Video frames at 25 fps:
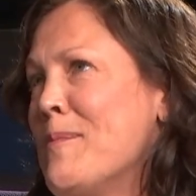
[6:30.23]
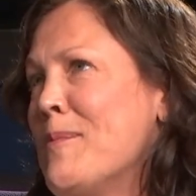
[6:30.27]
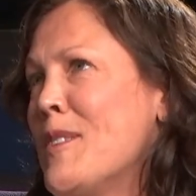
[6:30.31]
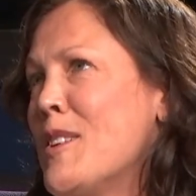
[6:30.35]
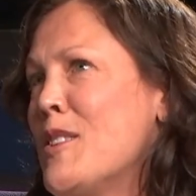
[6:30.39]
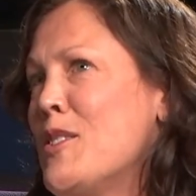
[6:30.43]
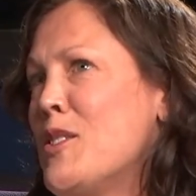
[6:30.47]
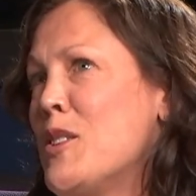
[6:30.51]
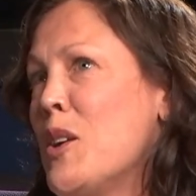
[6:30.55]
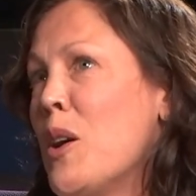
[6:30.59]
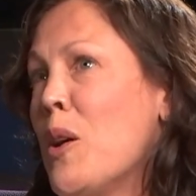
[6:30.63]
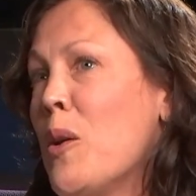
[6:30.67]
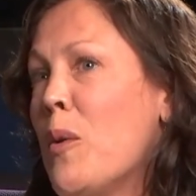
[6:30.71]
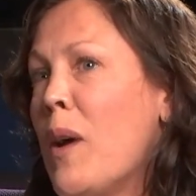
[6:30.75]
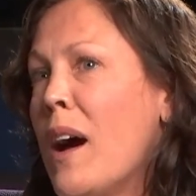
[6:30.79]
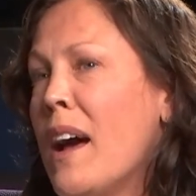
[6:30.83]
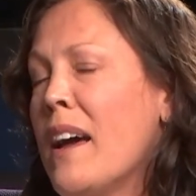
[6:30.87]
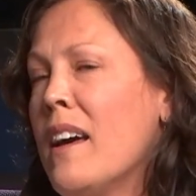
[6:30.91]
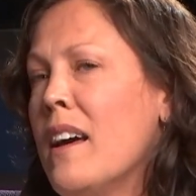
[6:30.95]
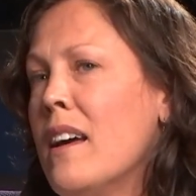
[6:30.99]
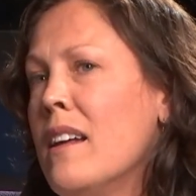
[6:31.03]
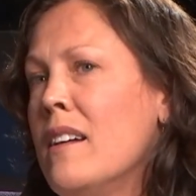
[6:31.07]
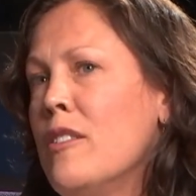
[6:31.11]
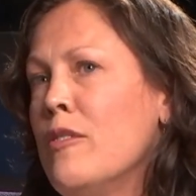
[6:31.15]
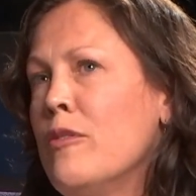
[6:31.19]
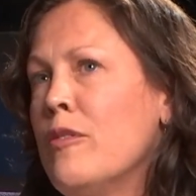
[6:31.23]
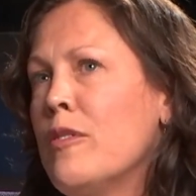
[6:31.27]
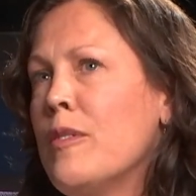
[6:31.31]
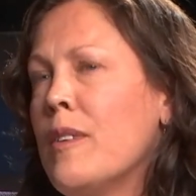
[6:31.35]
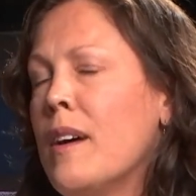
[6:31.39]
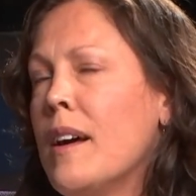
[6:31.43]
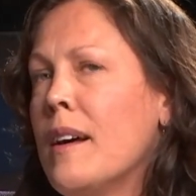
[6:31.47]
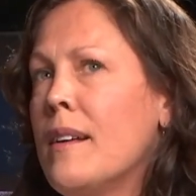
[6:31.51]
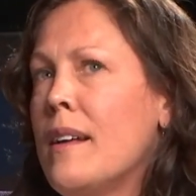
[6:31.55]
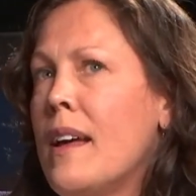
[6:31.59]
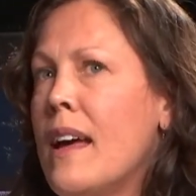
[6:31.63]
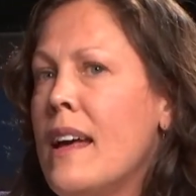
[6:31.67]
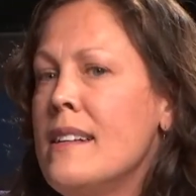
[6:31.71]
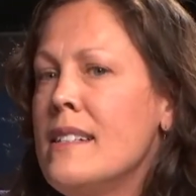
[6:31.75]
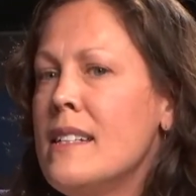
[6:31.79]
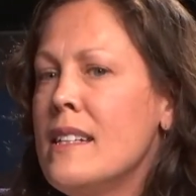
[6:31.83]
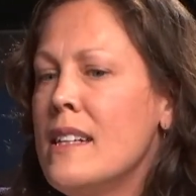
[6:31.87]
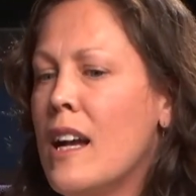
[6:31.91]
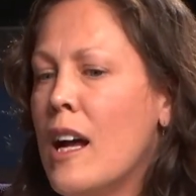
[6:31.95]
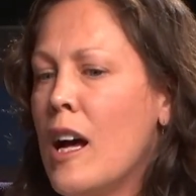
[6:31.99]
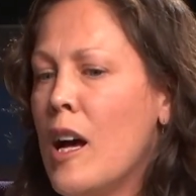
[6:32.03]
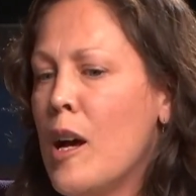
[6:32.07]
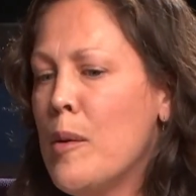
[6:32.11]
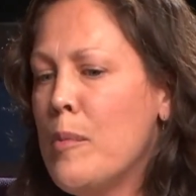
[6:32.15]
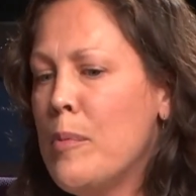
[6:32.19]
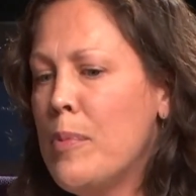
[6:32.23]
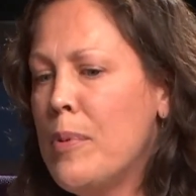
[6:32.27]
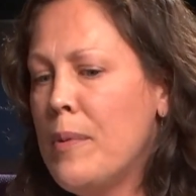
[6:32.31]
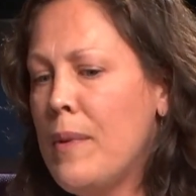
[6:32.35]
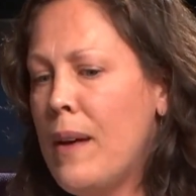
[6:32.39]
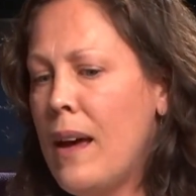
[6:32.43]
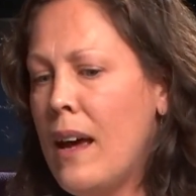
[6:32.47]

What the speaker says: So I kind of ended up